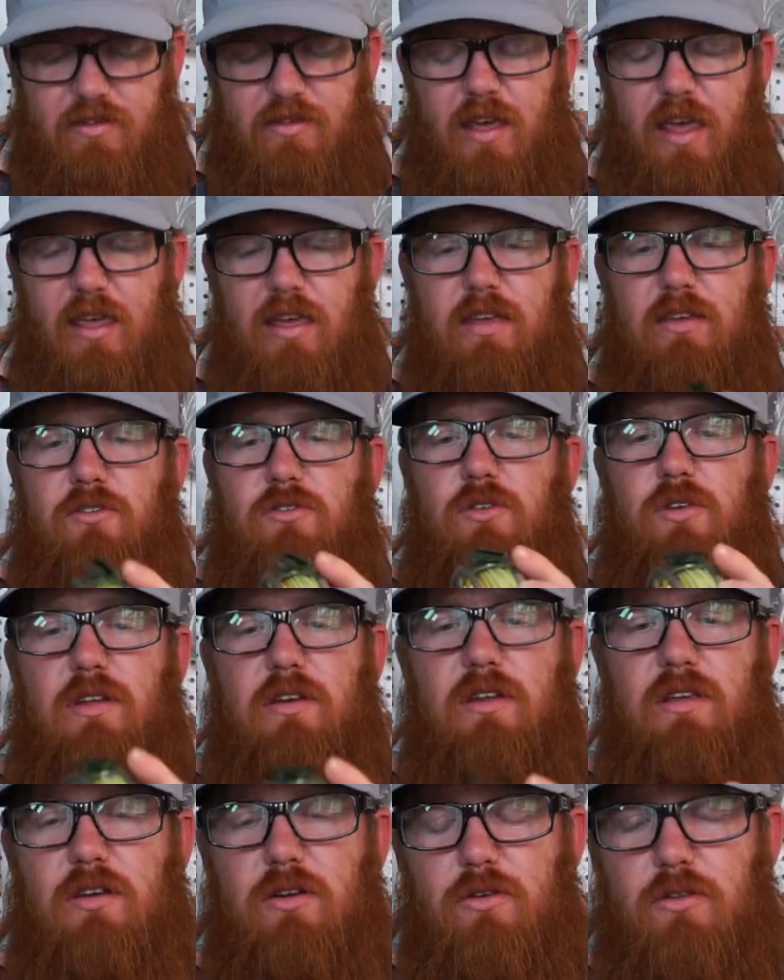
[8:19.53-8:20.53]
say is you can
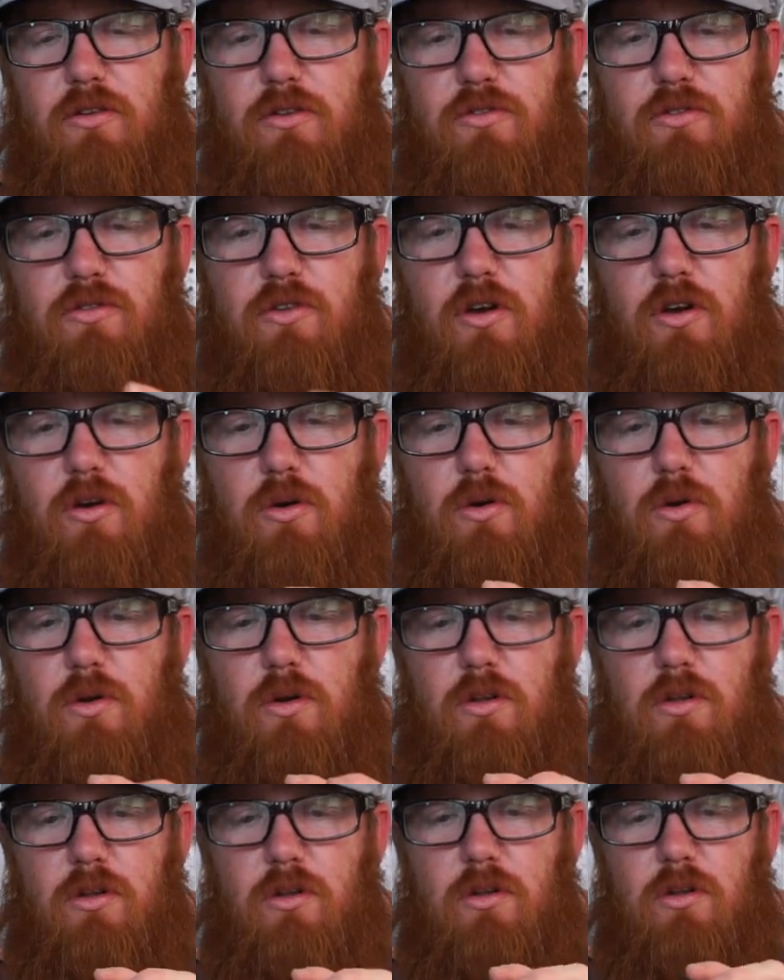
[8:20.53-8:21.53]
hear there's no...